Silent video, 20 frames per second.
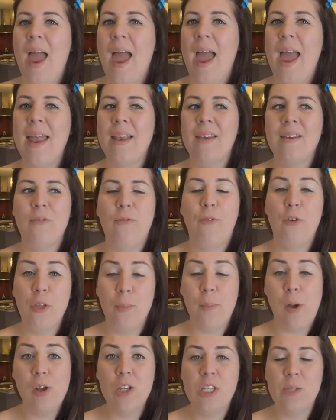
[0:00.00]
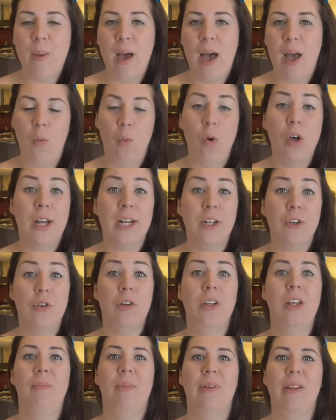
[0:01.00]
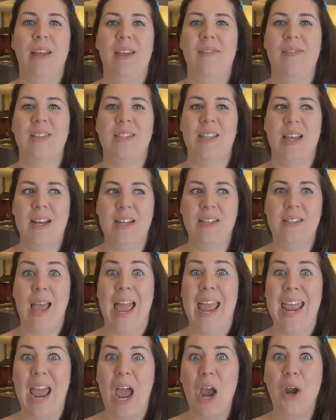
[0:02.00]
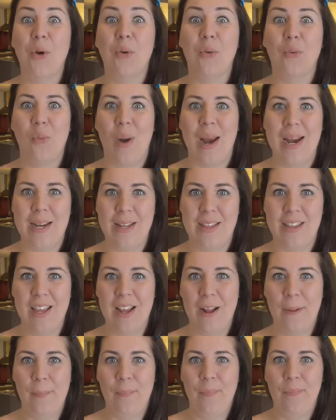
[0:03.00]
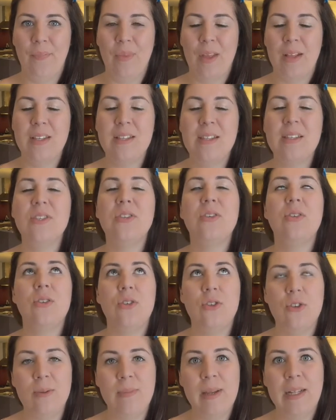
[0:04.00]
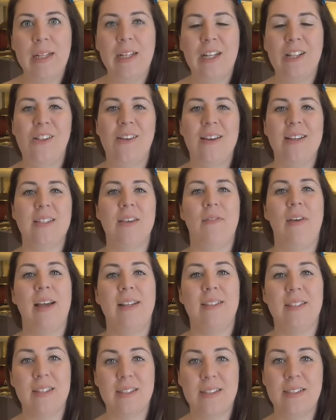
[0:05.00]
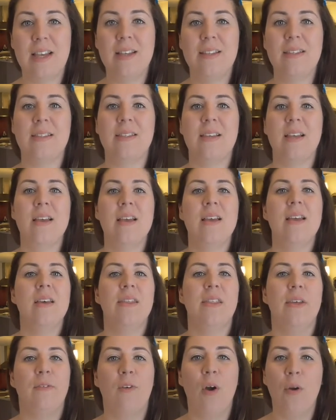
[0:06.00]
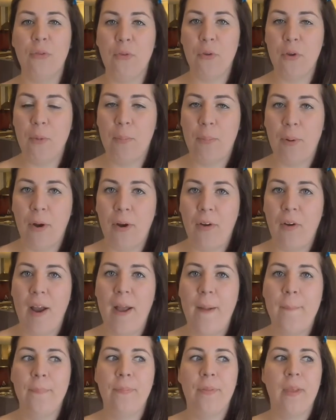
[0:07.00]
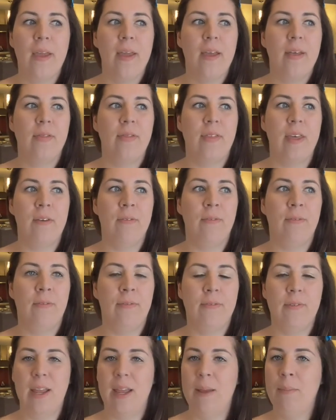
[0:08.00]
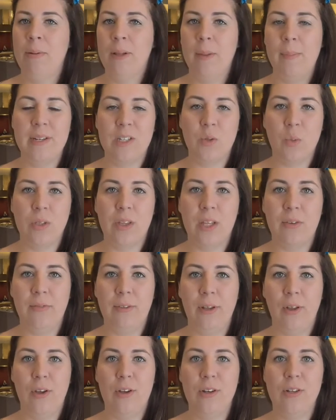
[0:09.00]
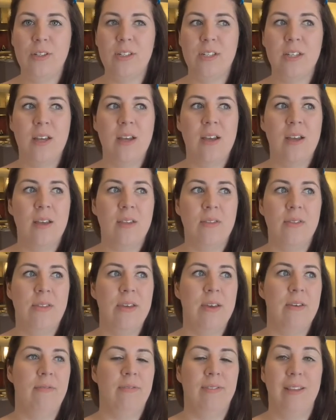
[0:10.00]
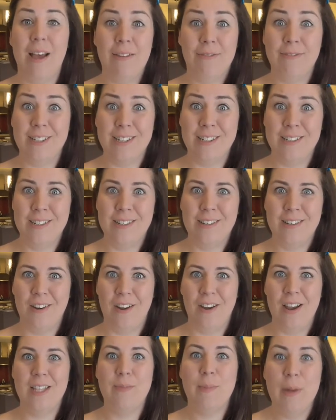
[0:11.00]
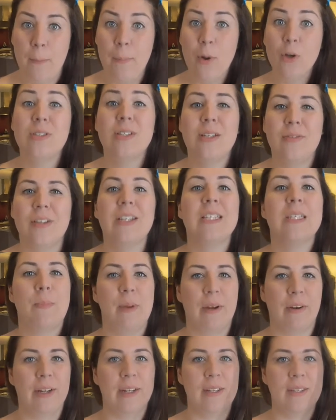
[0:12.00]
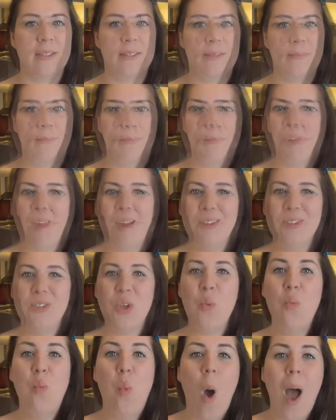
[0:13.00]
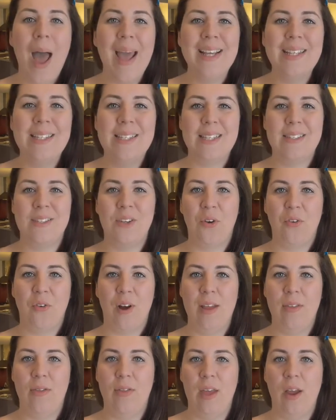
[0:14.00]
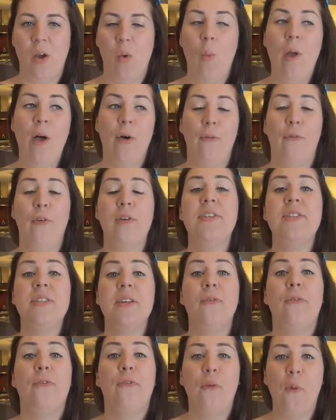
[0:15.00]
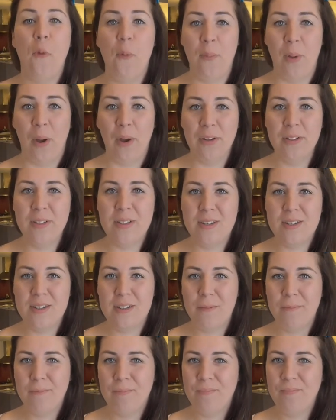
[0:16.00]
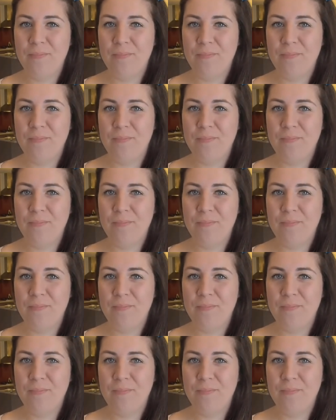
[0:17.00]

And for the most part, what I truly believe is that is a great thing. This is assuming that the clients have had success, they've gone through your program, they've implemented what they've learnt, they've loved it, you know, it's been a positive experience. So, why is this a great thing? Well, first and foremost,